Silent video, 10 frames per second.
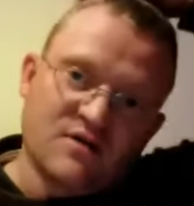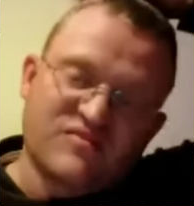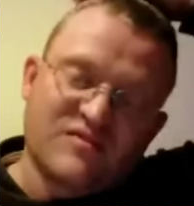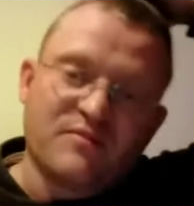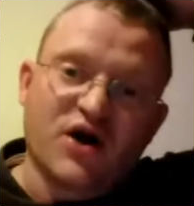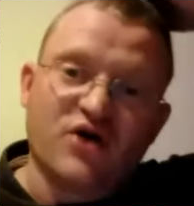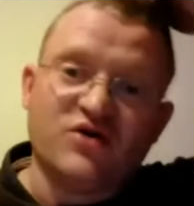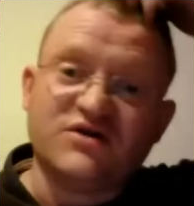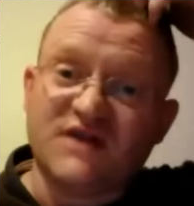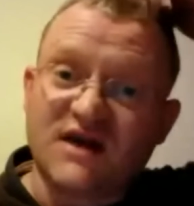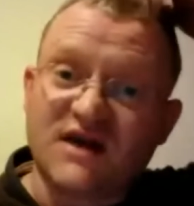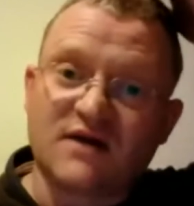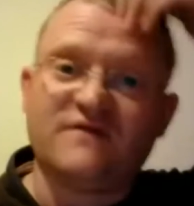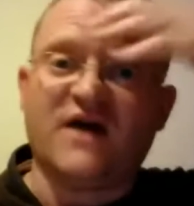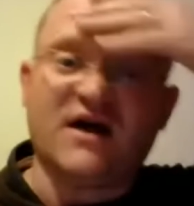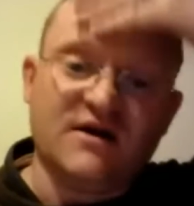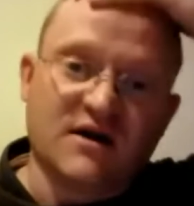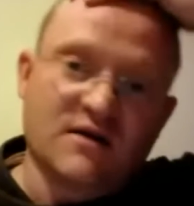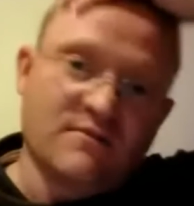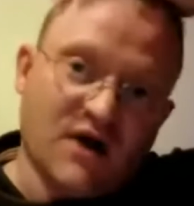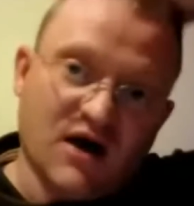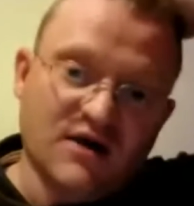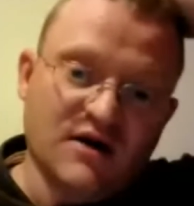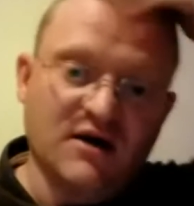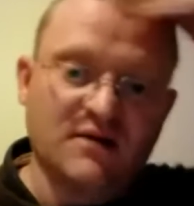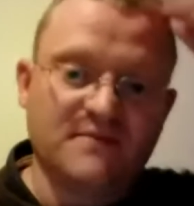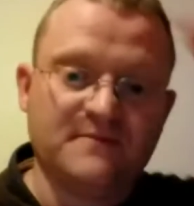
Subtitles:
proposing, finding a partner.